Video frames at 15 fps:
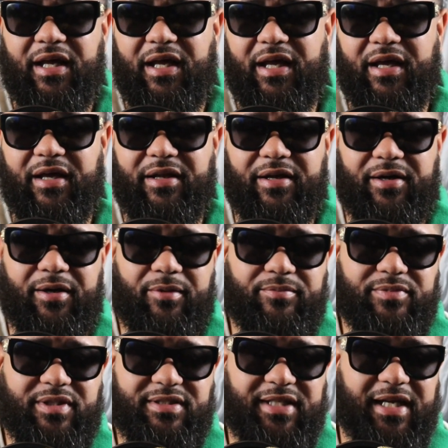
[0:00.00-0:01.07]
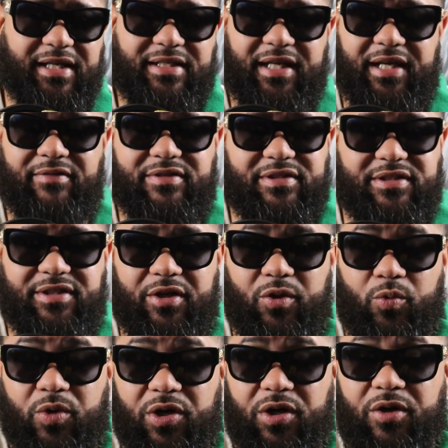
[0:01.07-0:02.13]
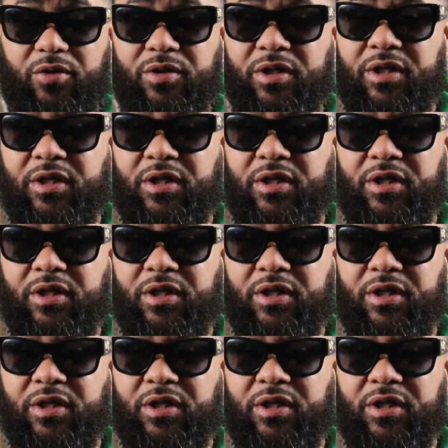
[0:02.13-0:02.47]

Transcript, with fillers: and um, the Tank Davises of the world.